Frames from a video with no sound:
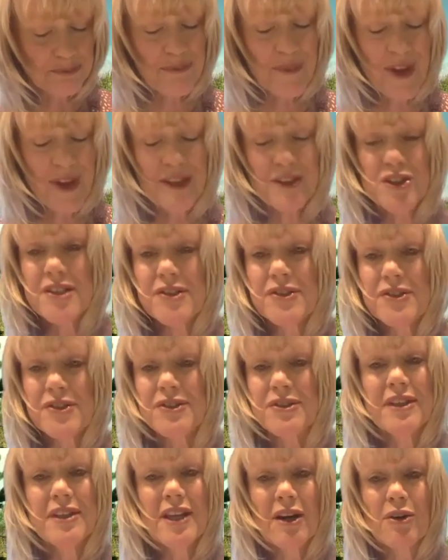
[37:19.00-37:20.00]
Just,
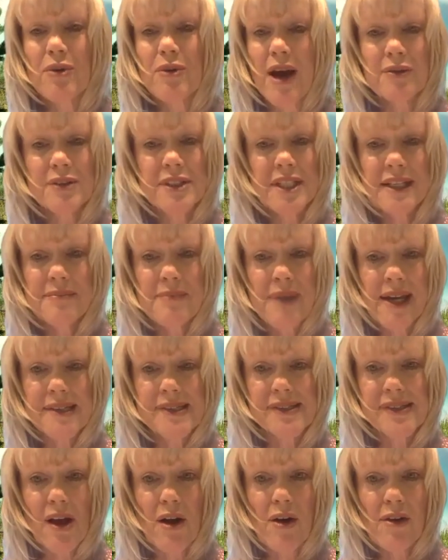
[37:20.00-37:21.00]
grounding
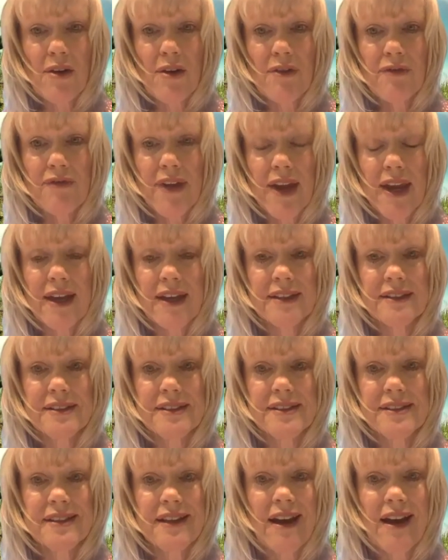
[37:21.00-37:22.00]
myself
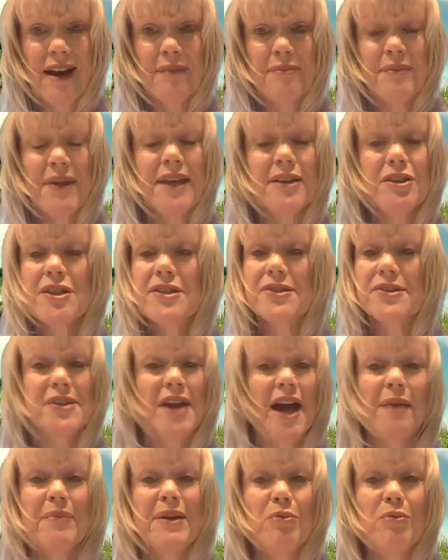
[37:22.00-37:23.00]
and just
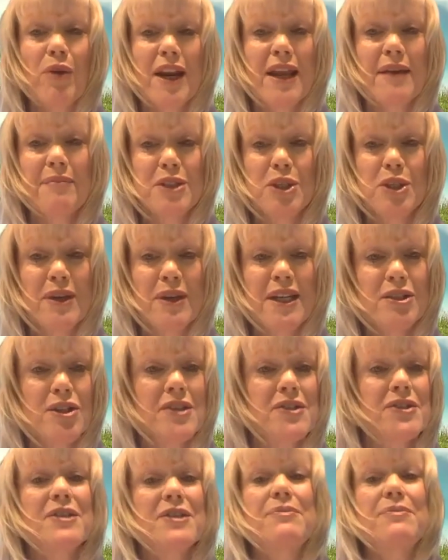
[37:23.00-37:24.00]
stopping what I'm doing
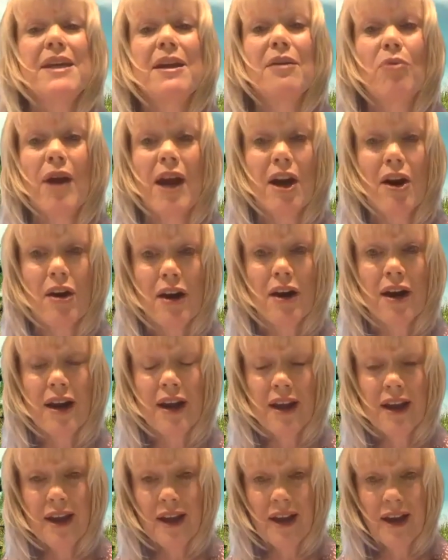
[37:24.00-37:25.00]
just to be aware
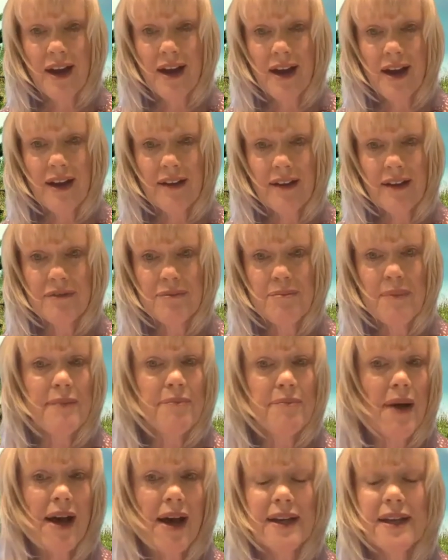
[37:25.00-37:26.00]
of my
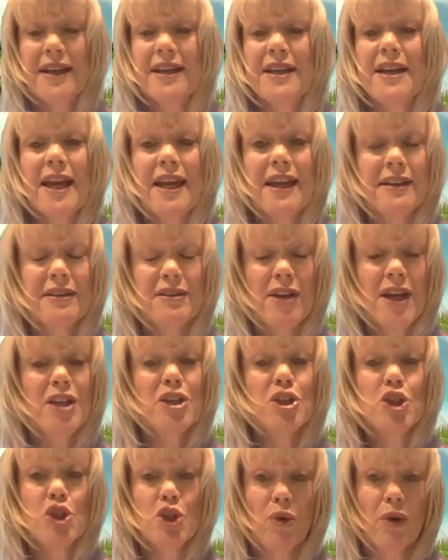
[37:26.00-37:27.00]
body and
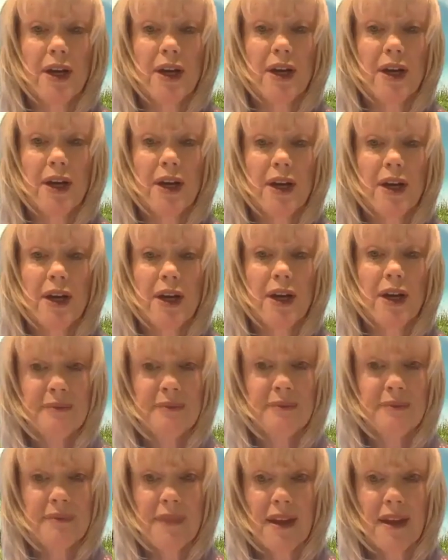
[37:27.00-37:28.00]
enjoying
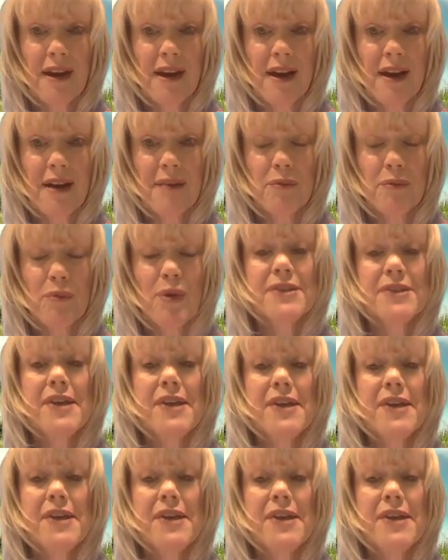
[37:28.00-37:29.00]
what's
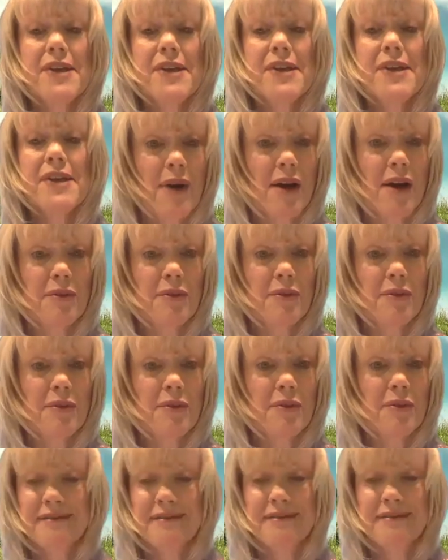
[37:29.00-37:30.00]
happening around
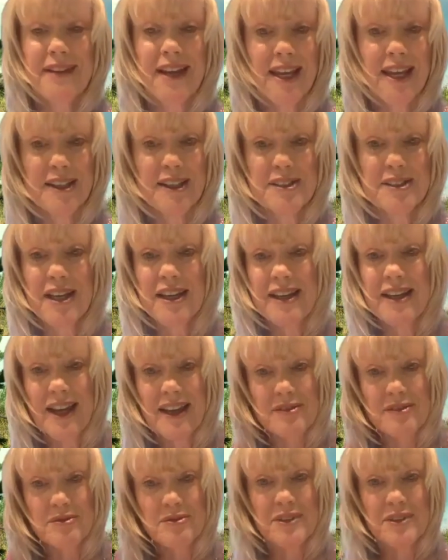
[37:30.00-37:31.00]
me, and
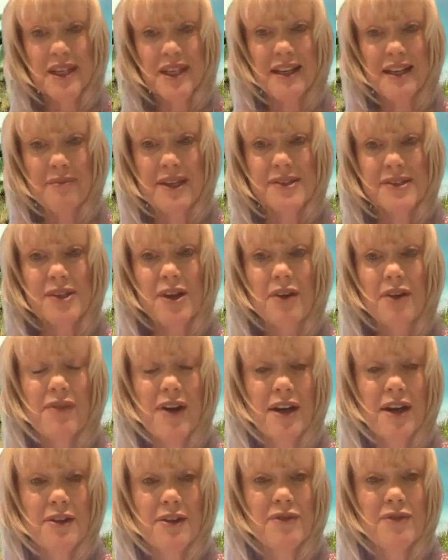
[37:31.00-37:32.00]
again, getting myself
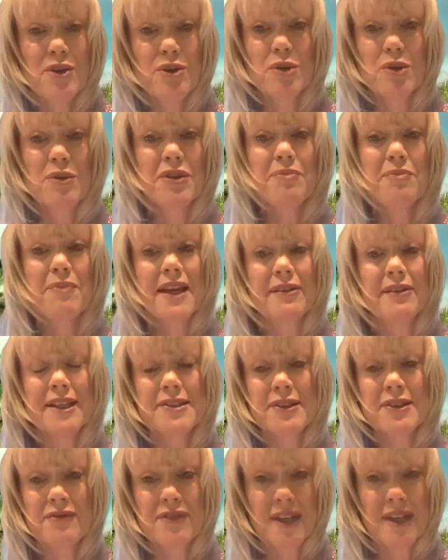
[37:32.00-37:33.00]
out of the future with my
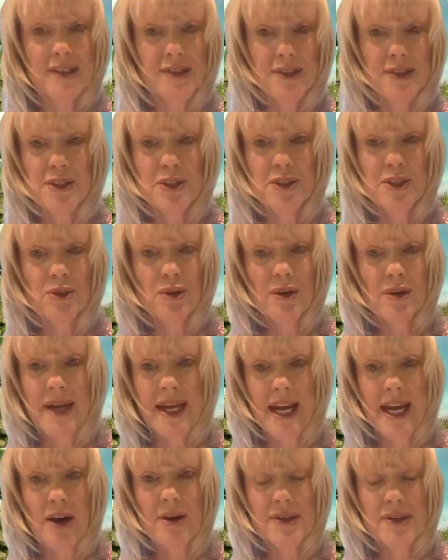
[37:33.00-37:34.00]
list of things to do or
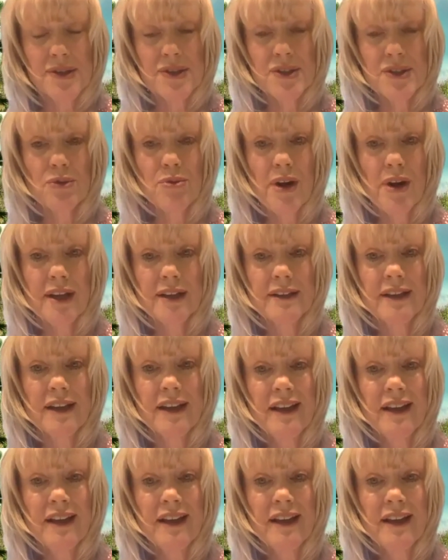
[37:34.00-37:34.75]
my errands to run.